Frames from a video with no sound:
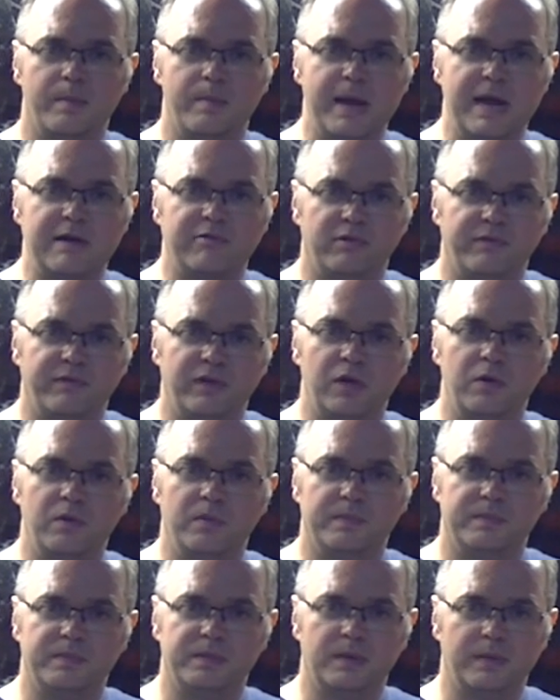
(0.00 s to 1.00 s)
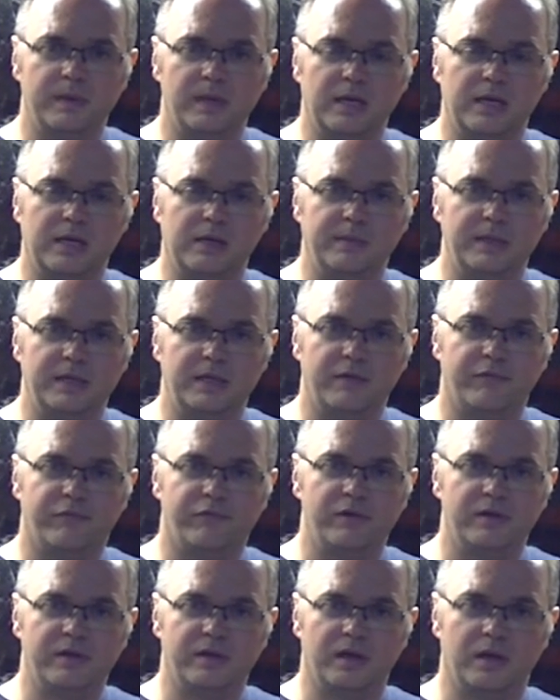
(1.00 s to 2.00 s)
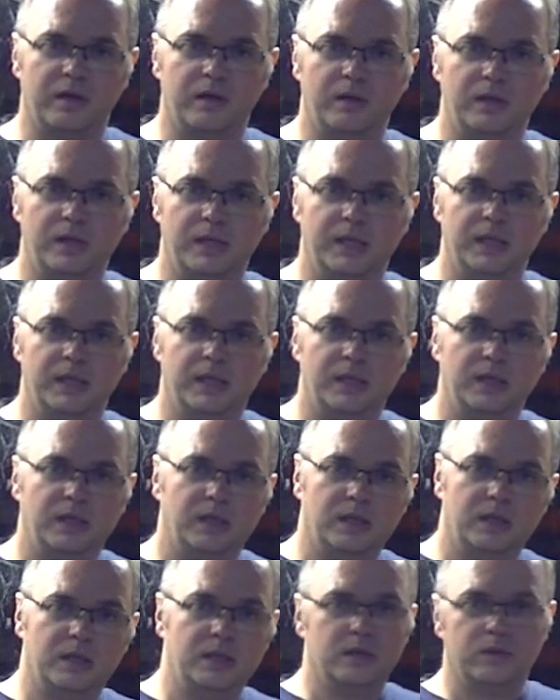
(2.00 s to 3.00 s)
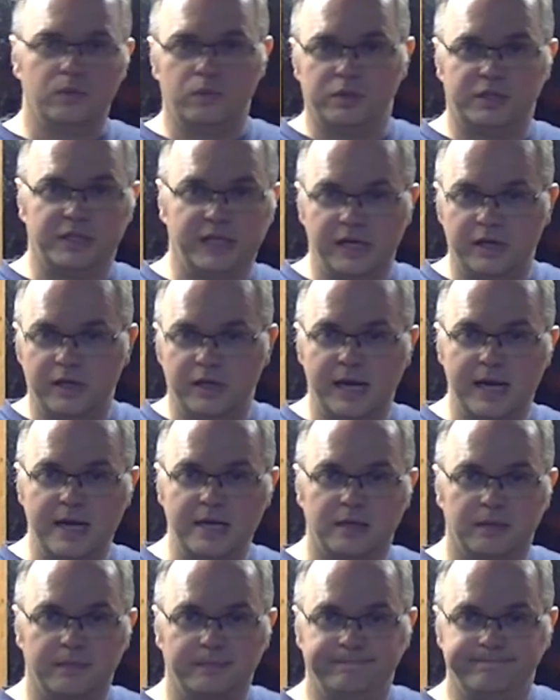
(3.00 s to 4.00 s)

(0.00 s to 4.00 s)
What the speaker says: beer review, something a little bit different, so we'll see you at the end.